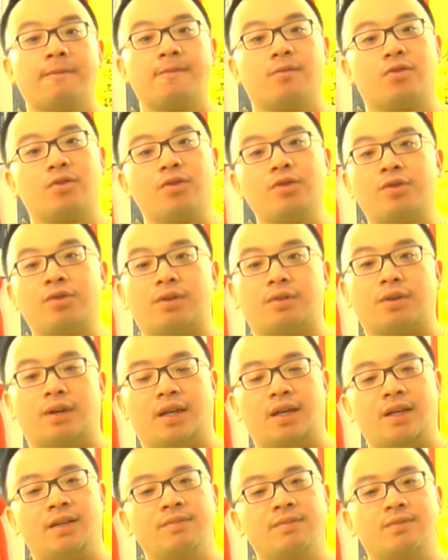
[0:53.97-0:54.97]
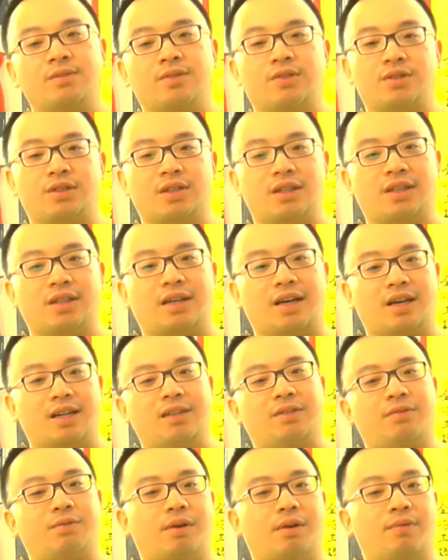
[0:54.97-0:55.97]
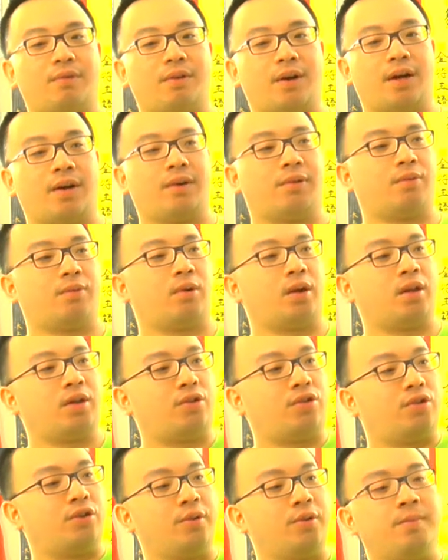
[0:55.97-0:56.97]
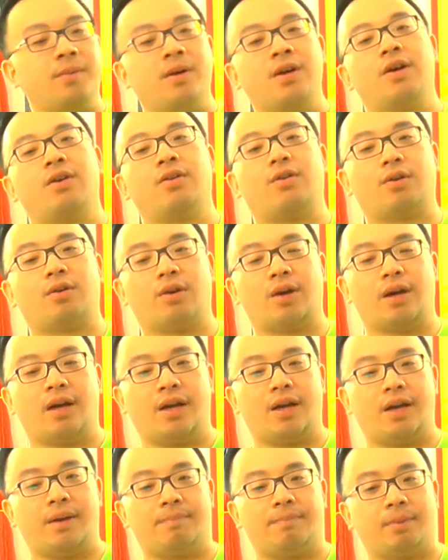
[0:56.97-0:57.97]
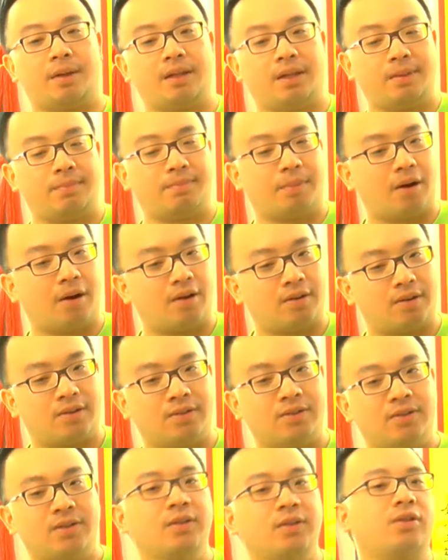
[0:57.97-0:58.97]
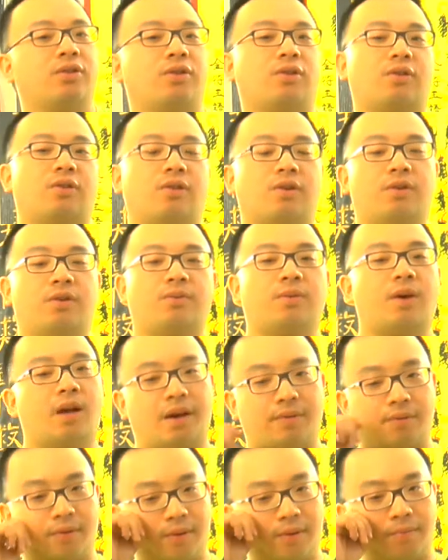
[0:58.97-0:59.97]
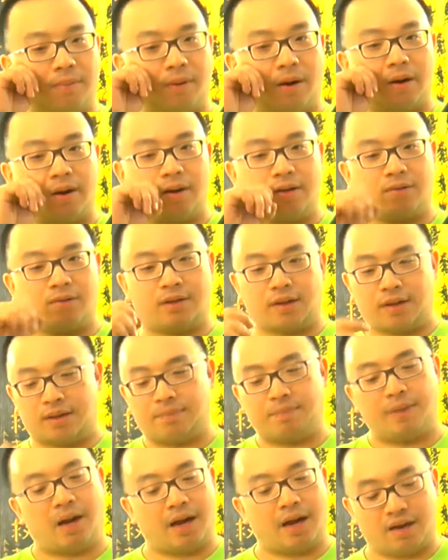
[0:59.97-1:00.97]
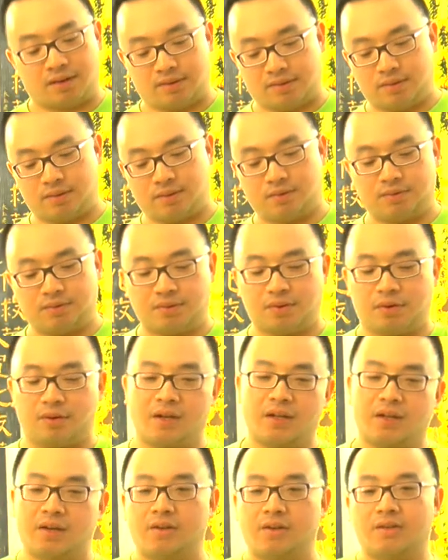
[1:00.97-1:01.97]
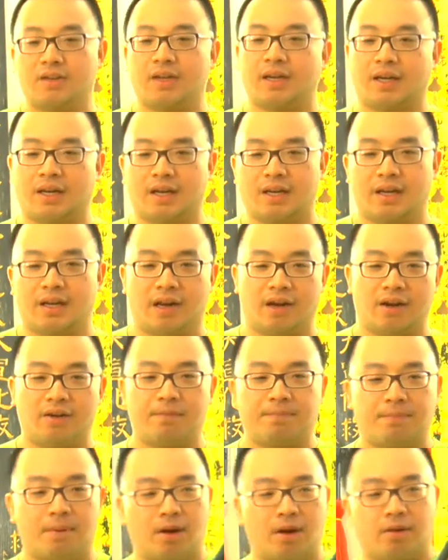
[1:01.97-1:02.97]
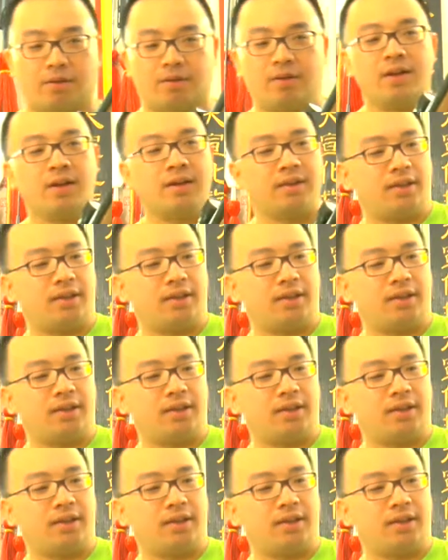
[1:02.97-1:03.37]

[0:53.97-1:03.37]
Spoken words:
Usually, you see guns with one tube or a buddy bottle or whatever bottle at the back. You know, it looks like an air bottle.